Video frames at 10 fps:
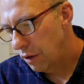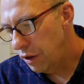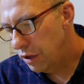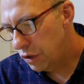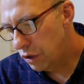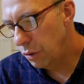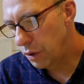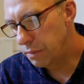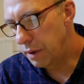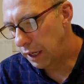This too
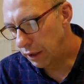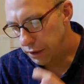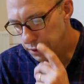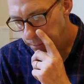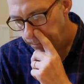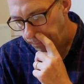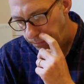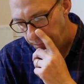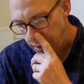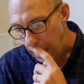is meaningless.
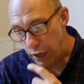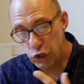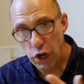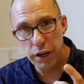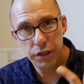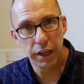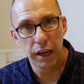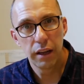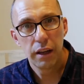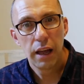A
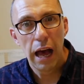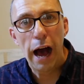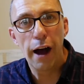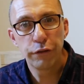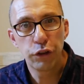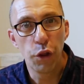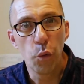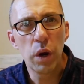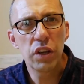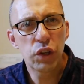chasing after the
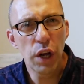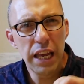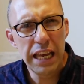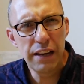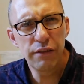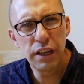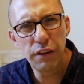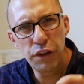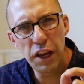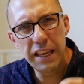wind. So even
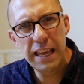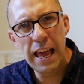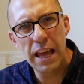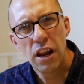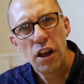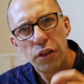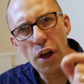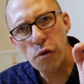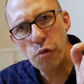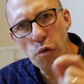if you get
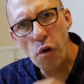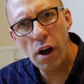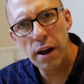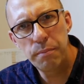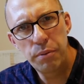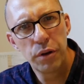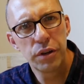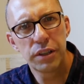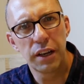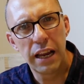the right
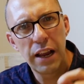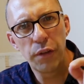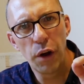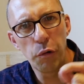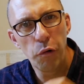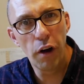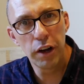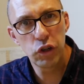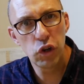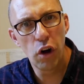person in the
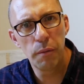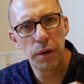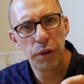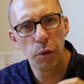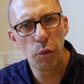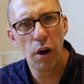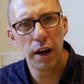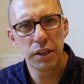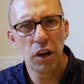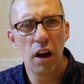right job at the
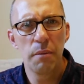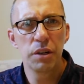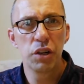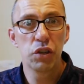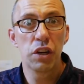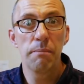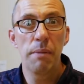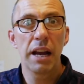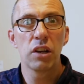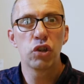right time and you sit
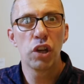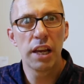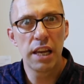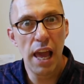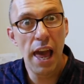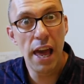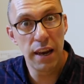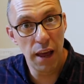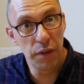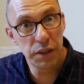back and say, yeah,
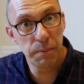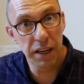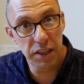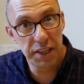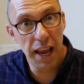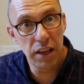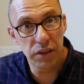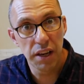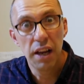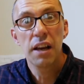now this makes sense.